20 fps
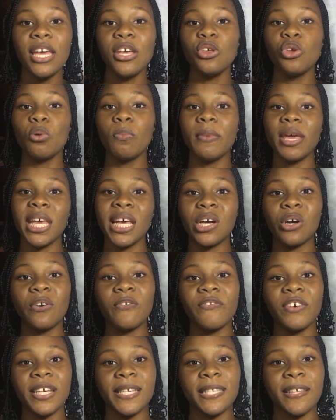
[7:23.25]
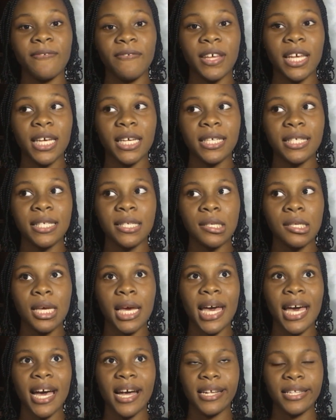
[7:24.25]
You may go face to face,
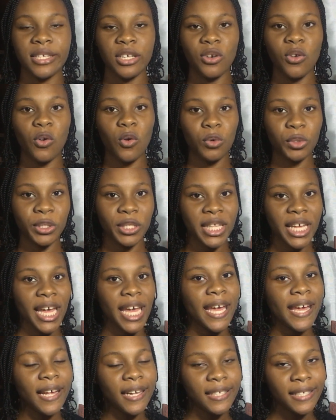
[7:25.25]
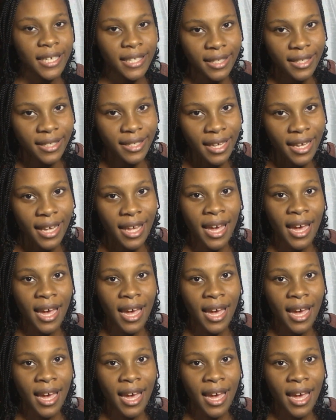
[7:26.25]
as in go to the agency,